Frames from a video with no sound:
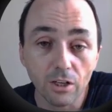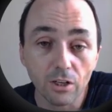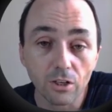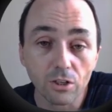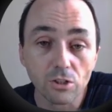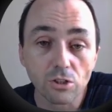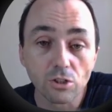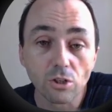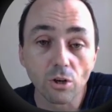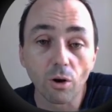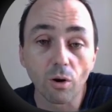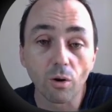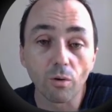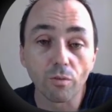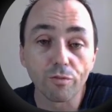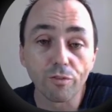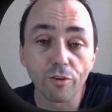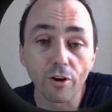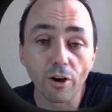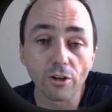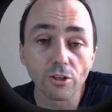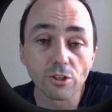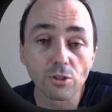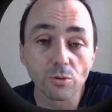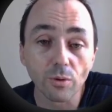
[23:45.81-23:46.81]
So
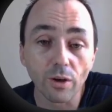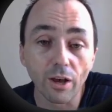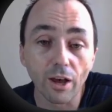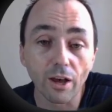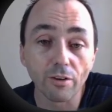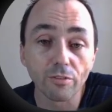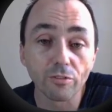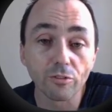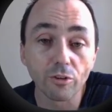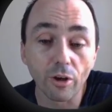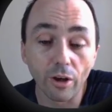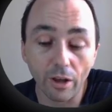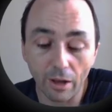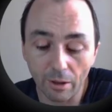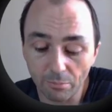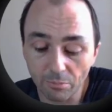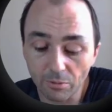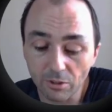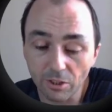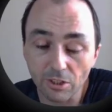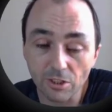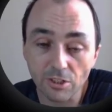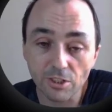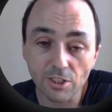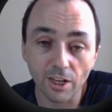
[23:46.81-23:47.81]
first we have the
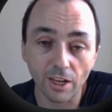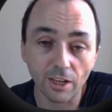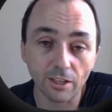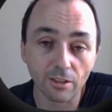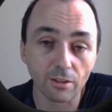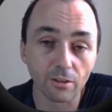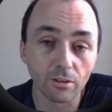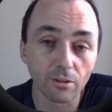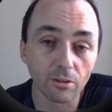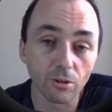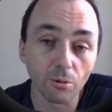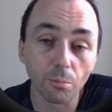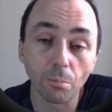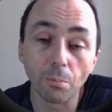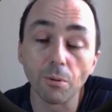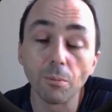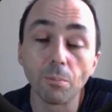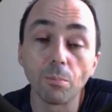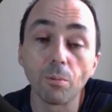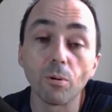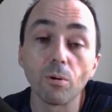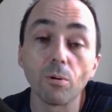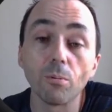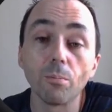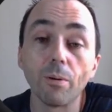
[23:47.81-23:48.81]
empty set, the
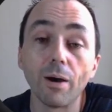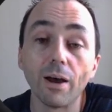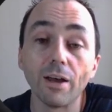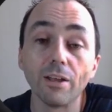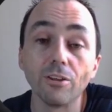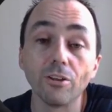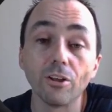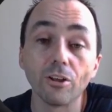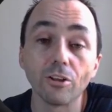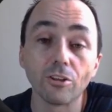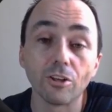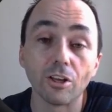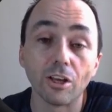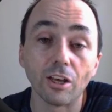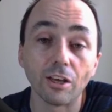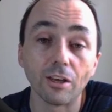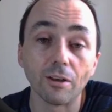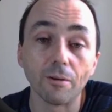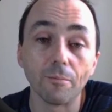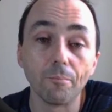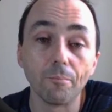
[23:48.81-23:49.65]
people buy nothing.